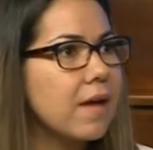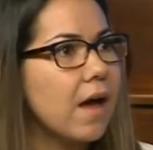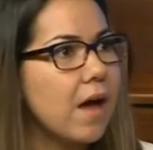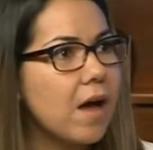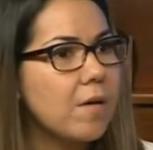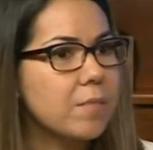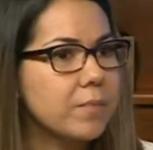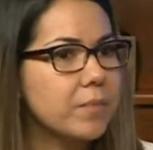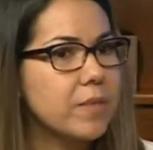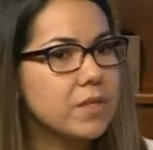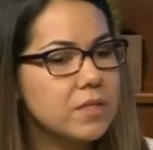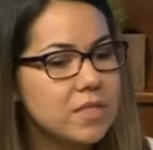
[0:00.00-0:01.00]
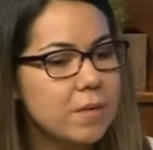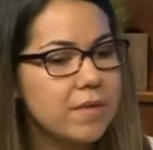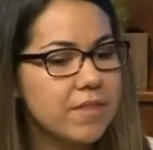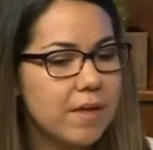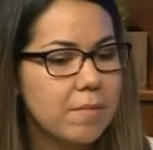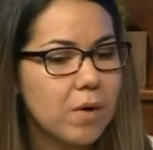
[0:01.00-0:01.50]
Um, some
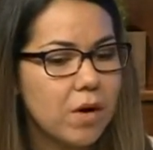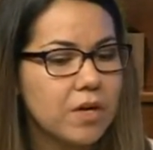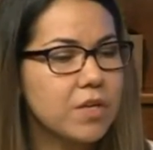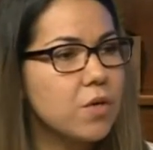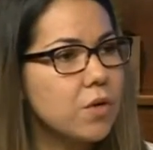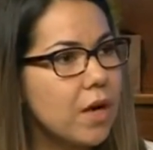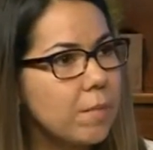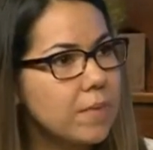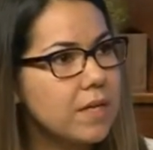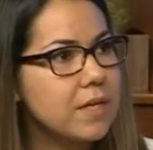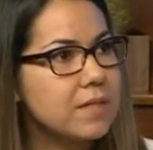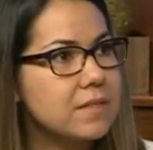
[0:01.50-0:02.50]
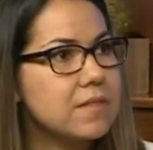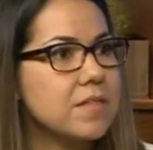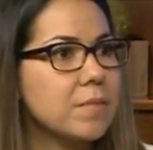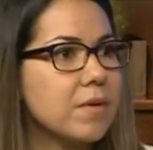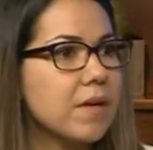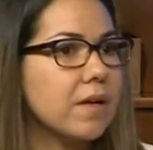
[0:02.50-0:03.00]
of them are new companies, and
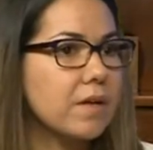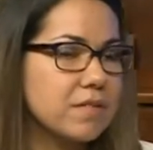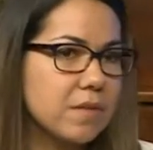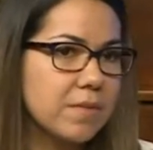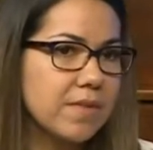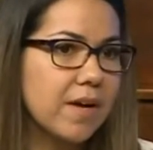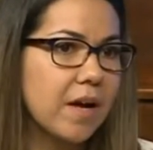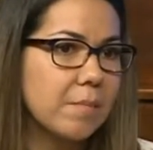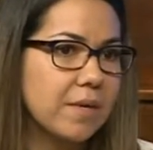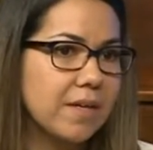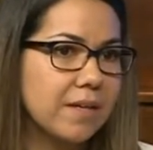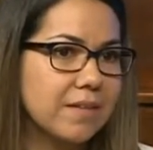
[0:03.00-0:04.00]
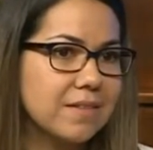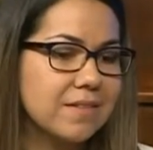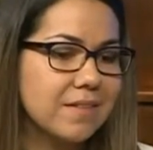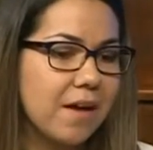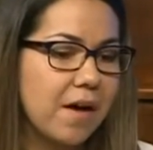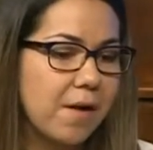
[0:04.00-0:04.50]
some, some of the companies
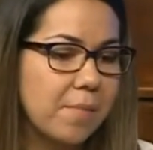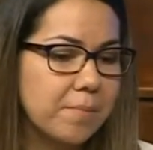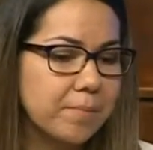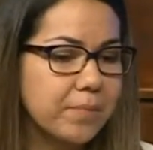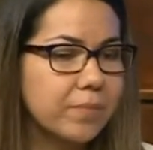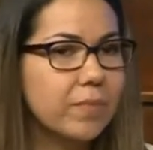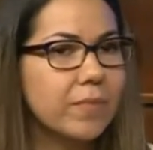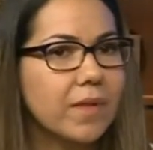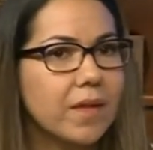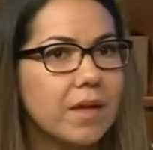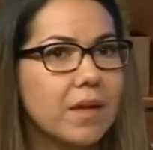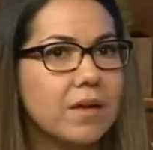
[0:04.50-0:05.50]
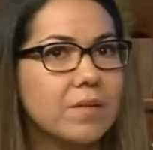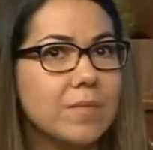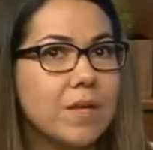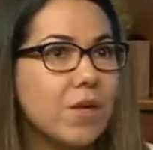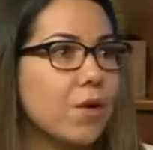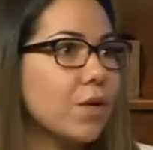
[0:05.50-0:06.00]
um,
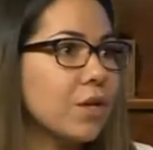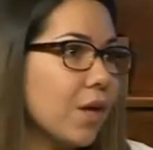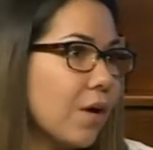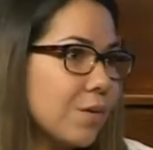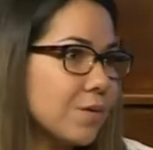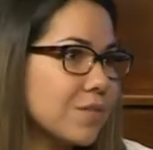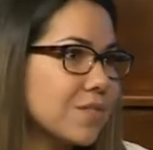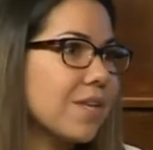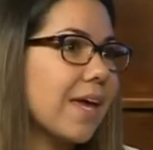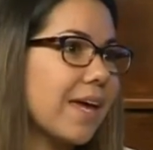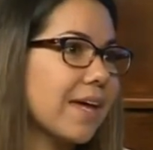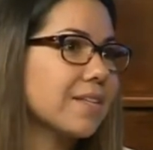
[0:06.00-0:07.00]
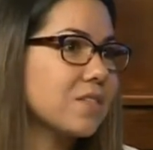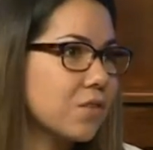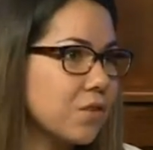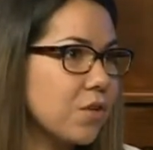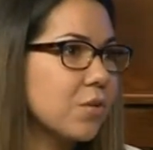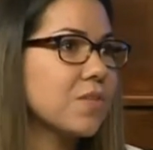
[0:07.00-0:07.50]
you know, close and right. so
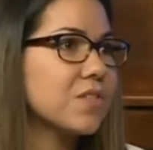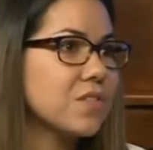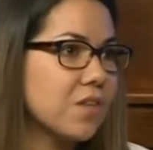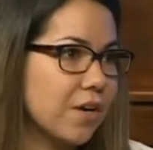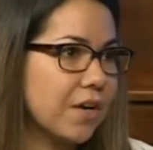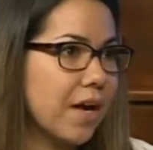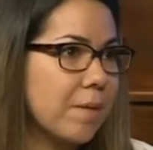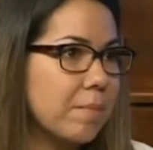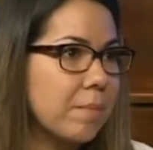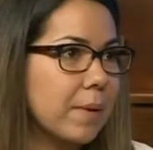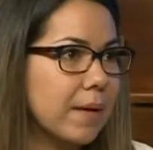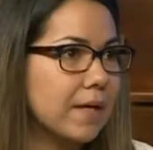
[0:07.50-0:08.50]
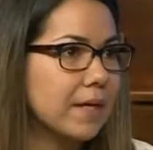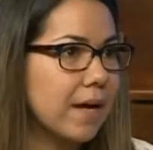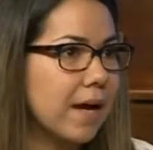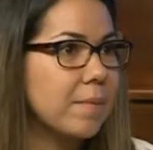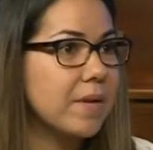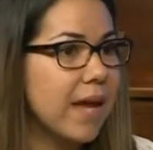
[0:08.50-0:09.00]
new ones start up. But
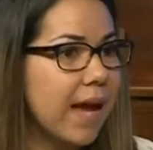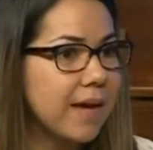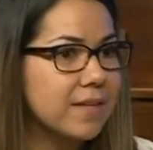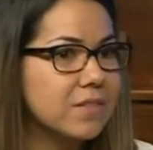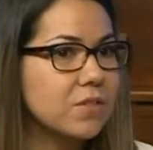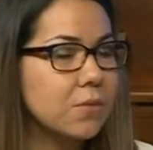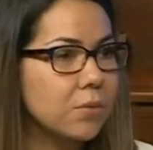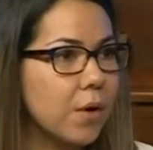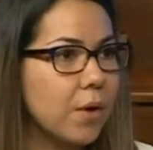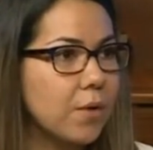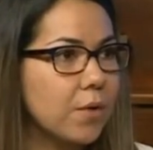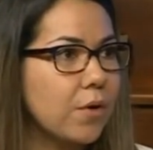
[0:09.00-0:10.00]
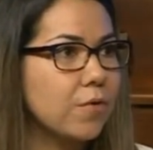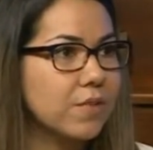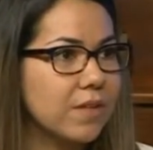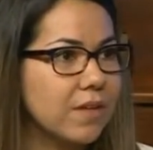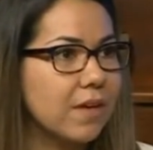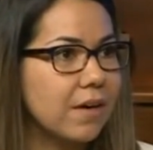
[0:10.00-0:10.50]
um, it has grown over
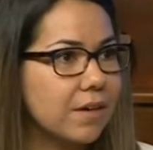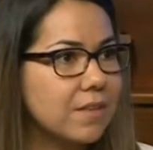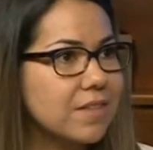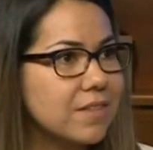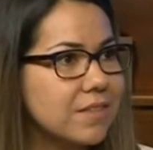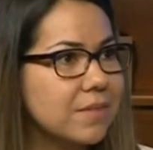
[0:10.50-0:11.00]
the years.